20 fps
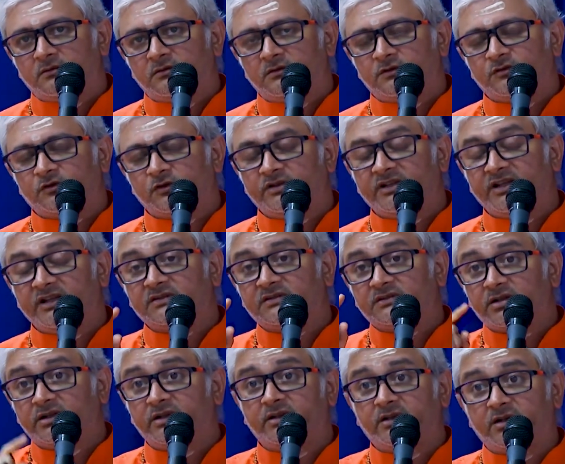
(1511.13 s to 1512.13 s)
So these
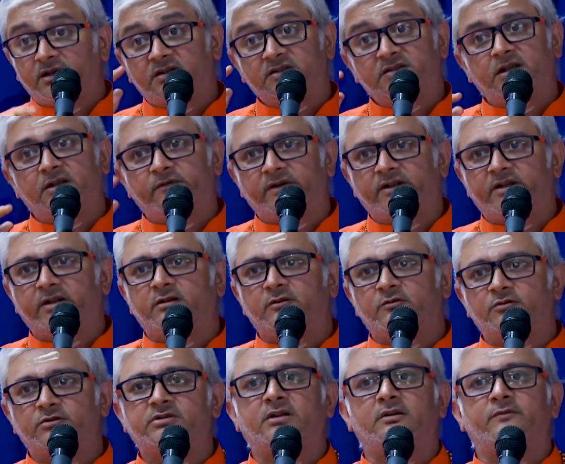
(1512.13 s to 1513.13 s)
3 years are very
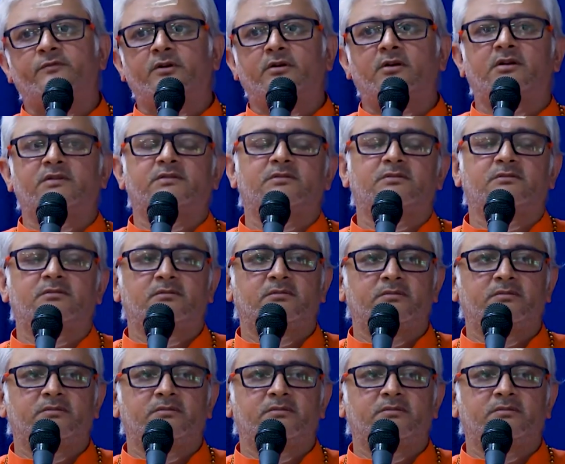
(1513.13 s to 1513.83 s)
crucial for us.